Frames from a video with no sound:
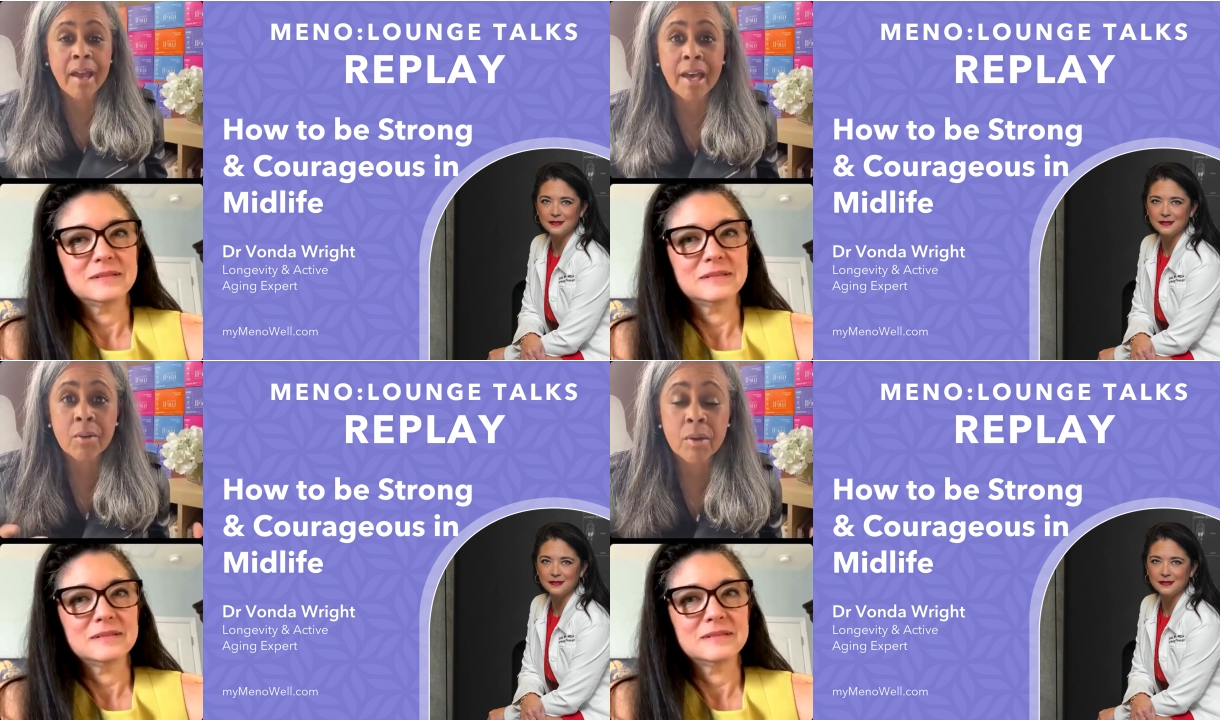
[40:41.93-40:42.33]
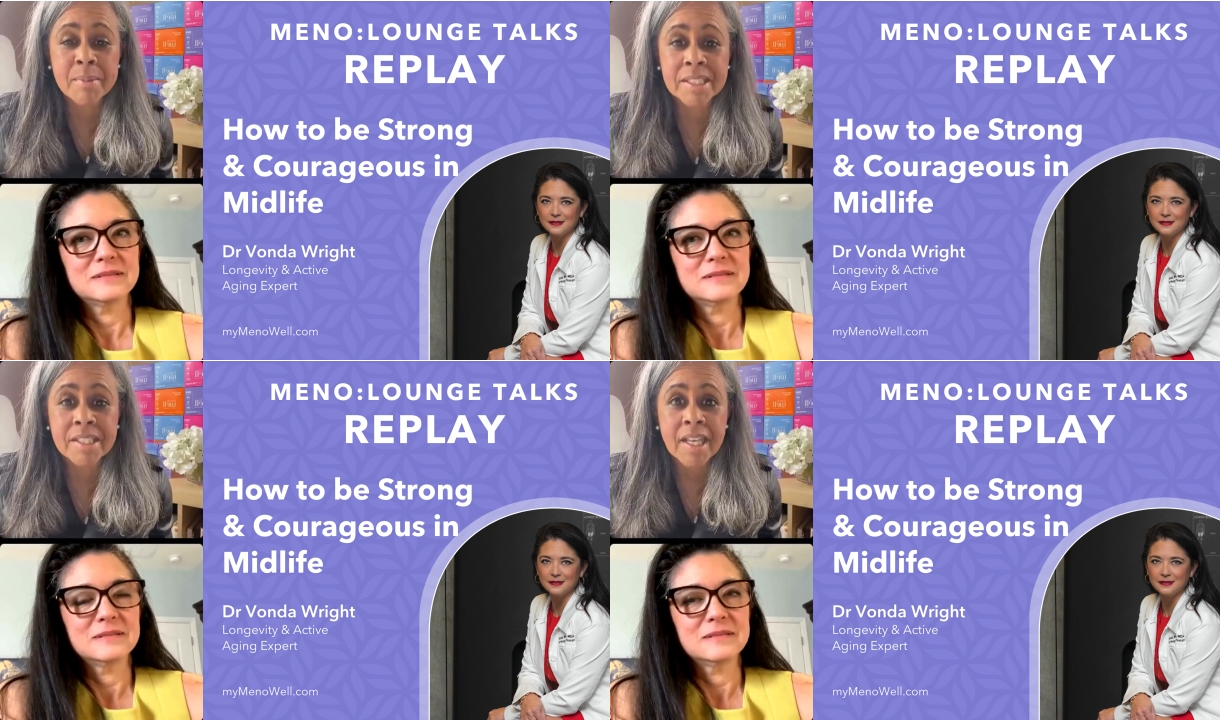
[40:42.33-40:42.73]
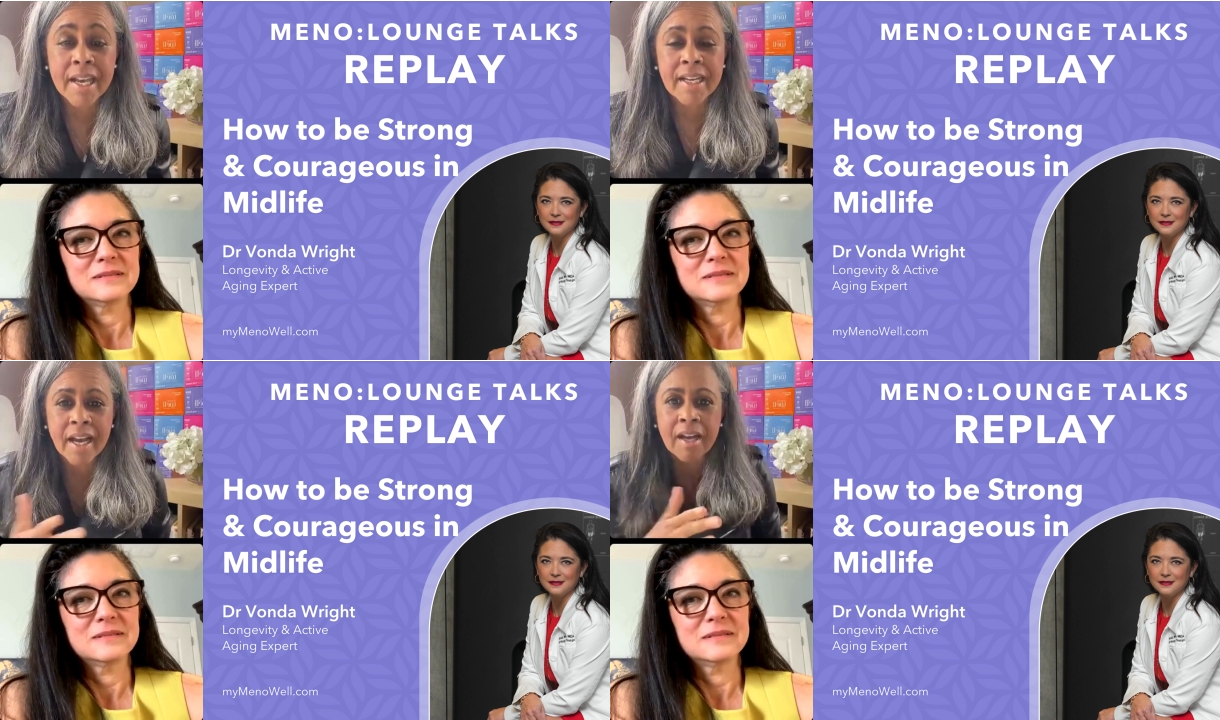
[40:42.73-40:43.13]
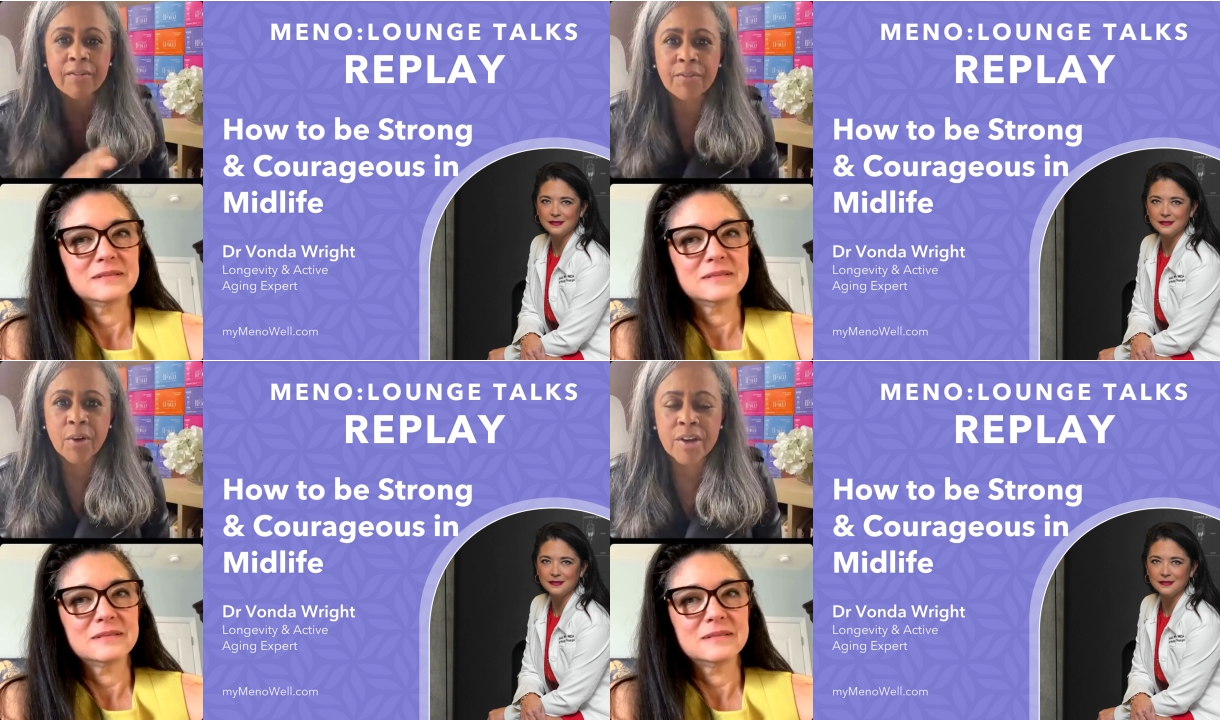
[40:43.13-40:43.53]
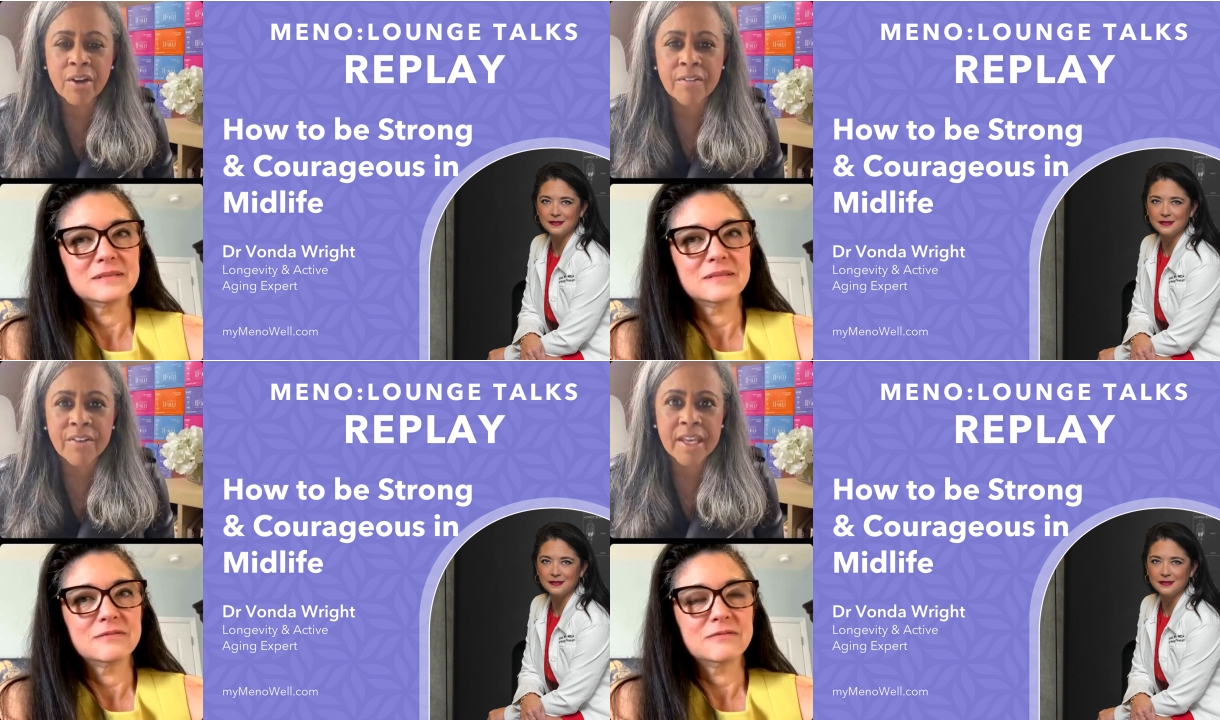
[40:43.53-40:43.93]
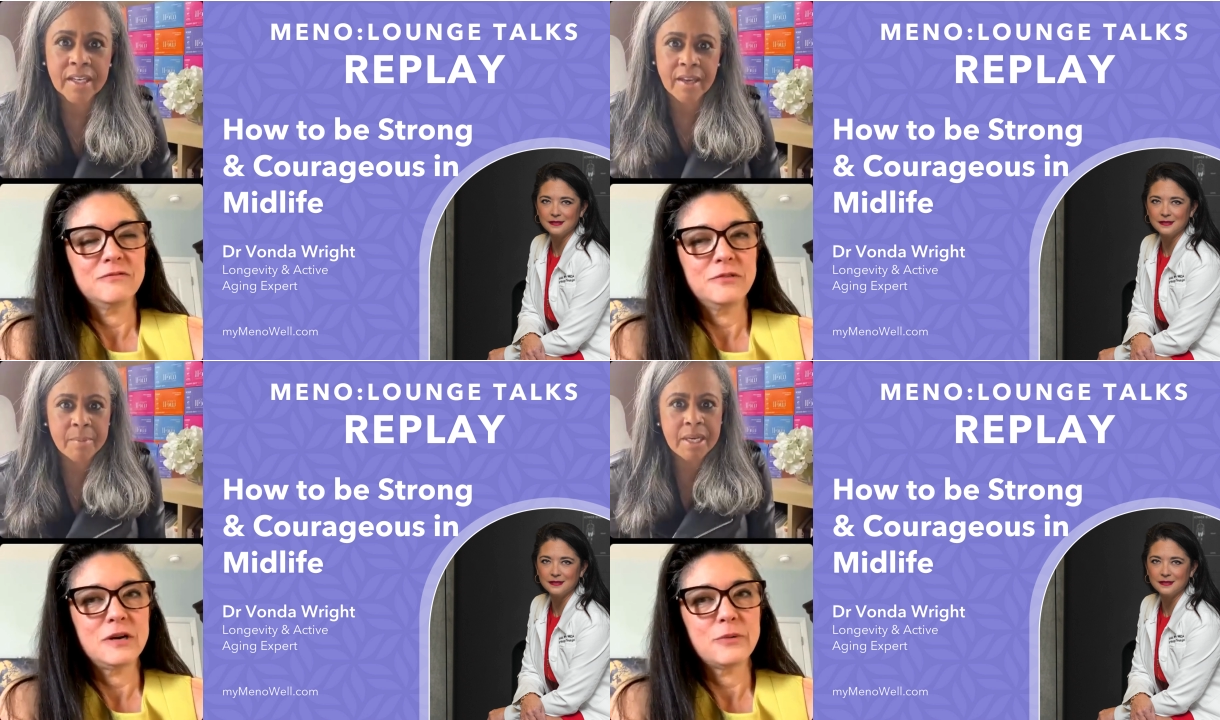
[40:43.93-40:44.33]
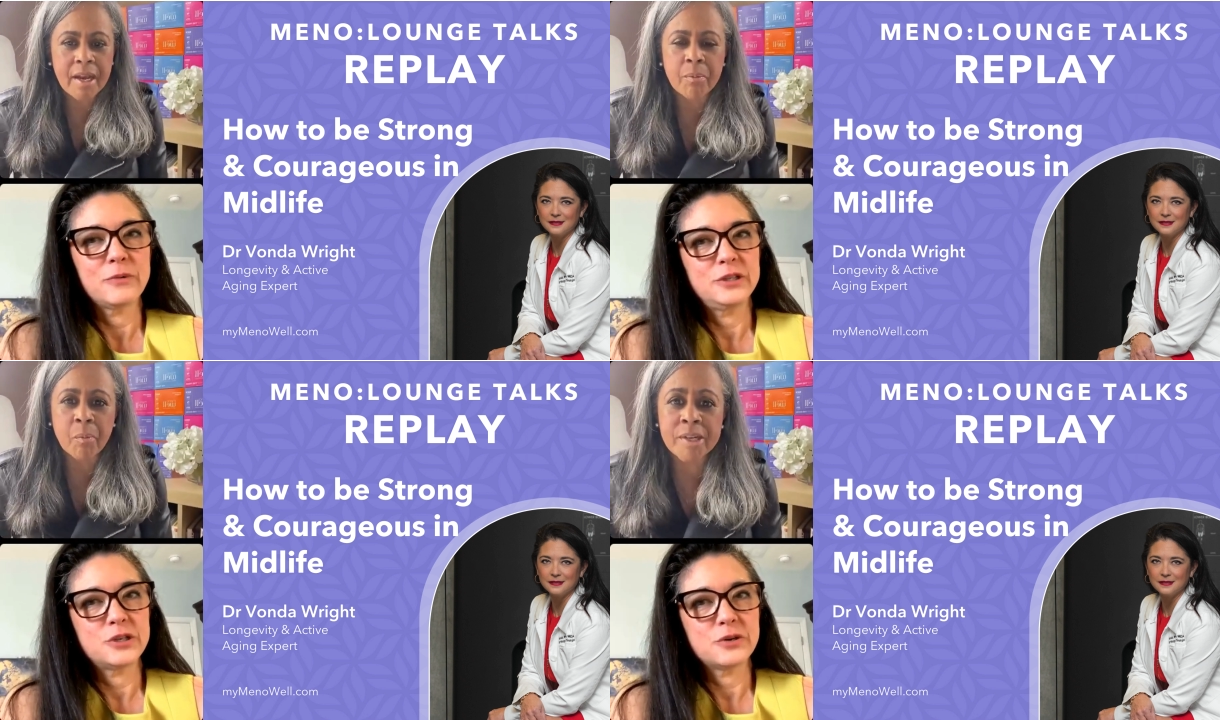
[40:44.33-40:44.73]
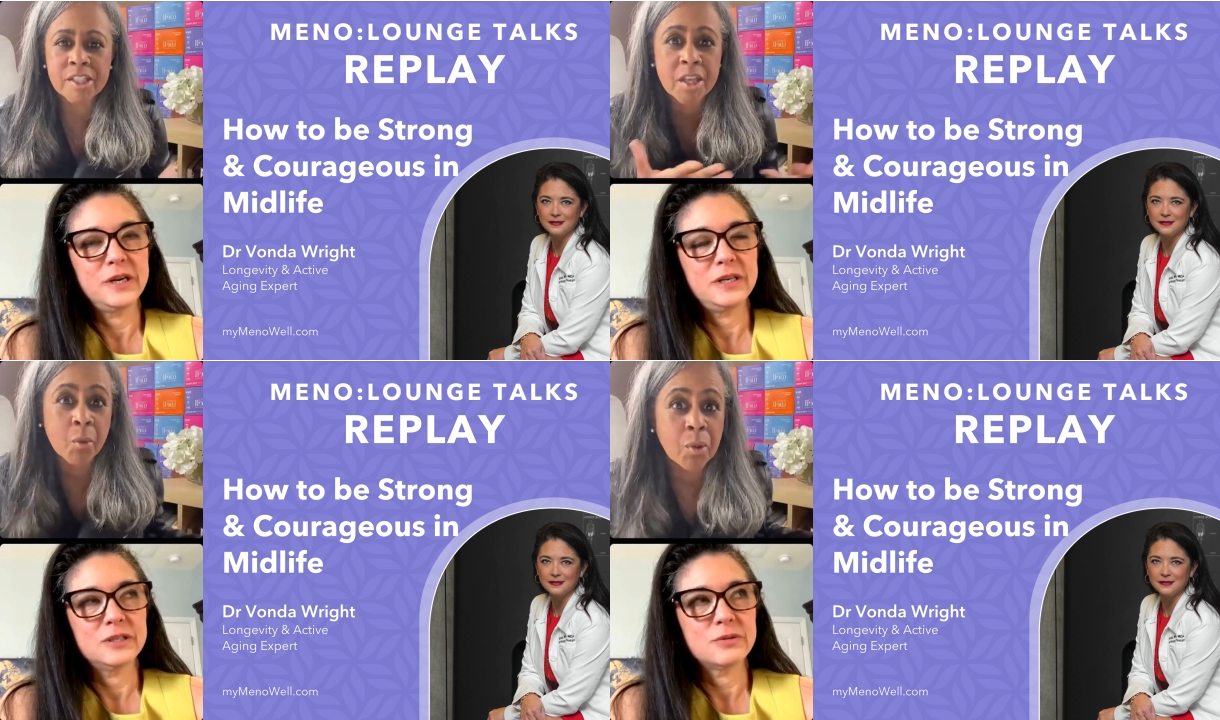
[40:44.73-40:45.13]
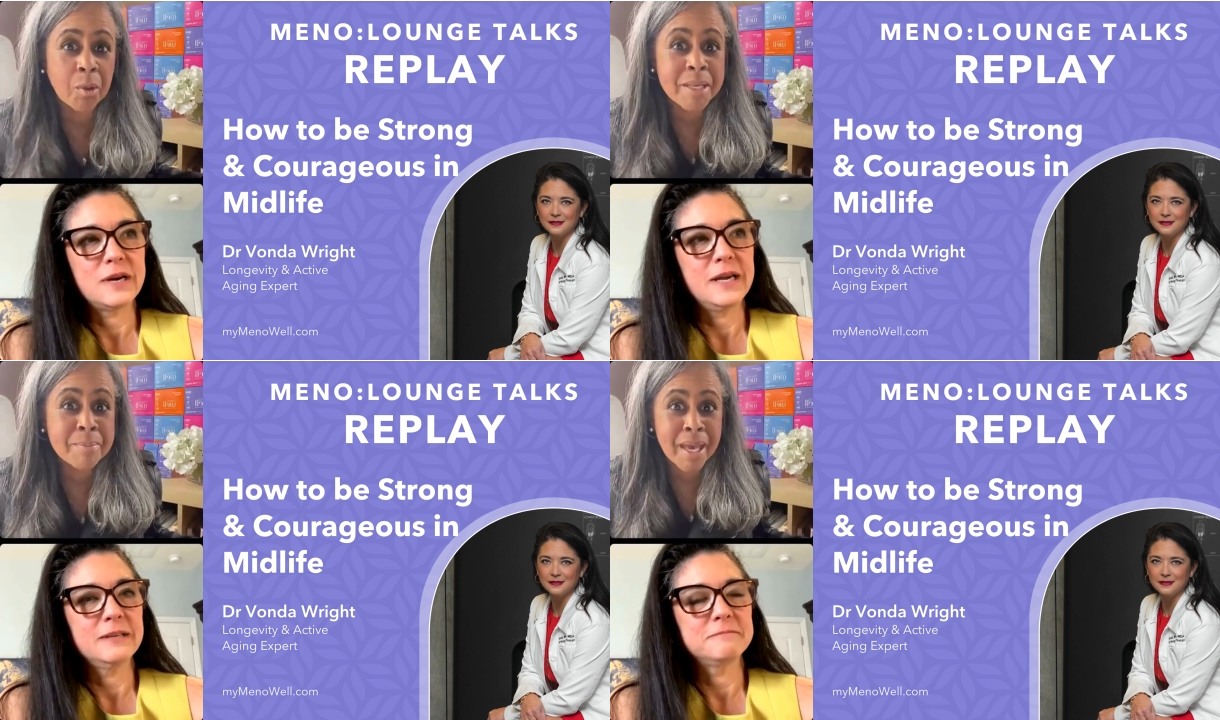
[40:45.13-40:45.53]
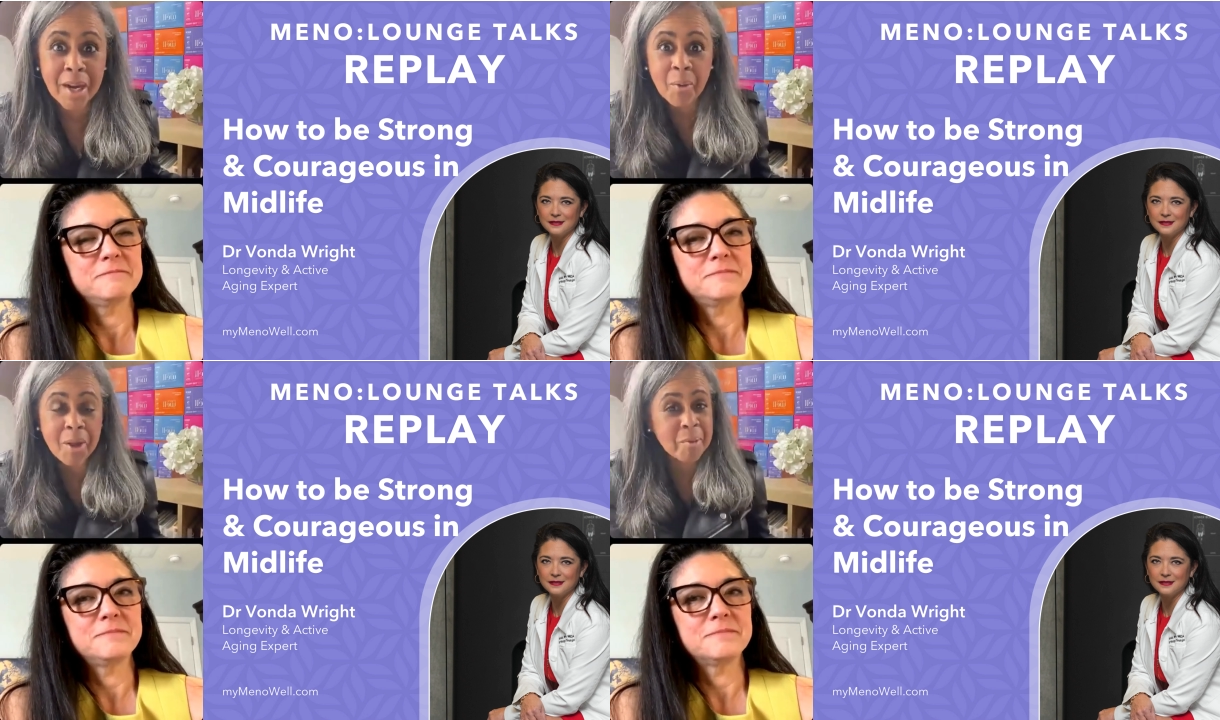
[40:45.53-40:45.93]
Speaker 1: how do women sign up for your event up? which there will right. be menowell